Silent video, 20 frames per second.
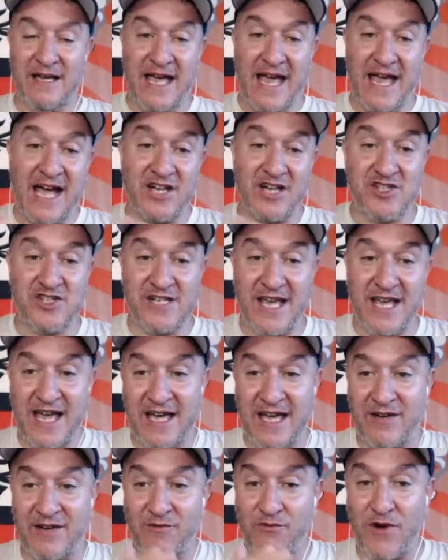
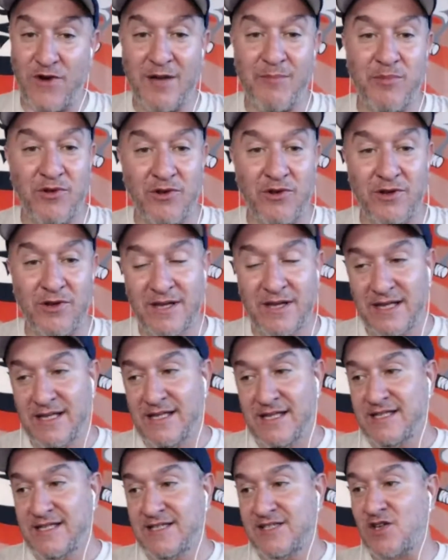hashtag Rebel.
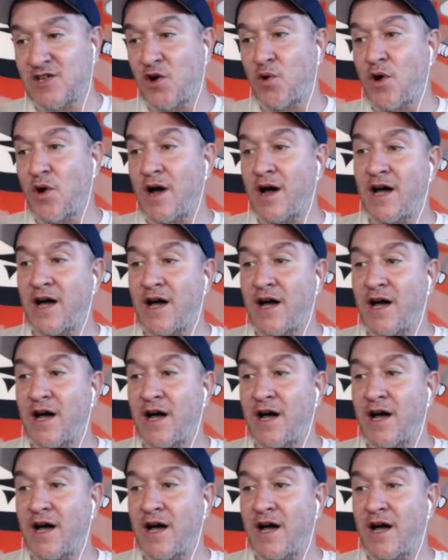So uh, you
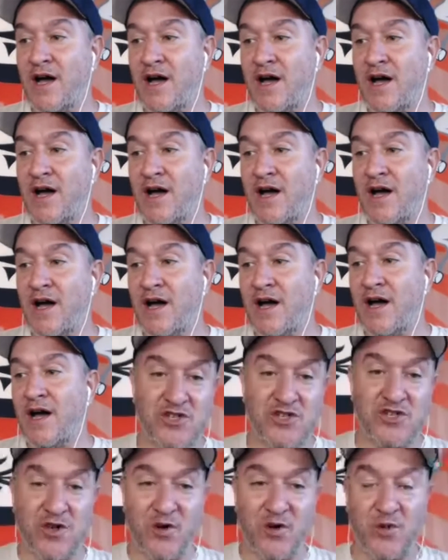just post on the
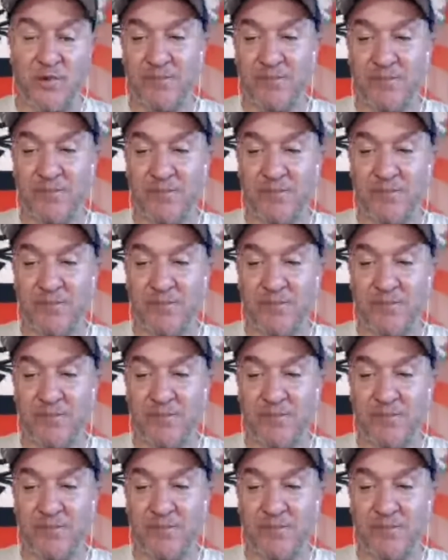dojo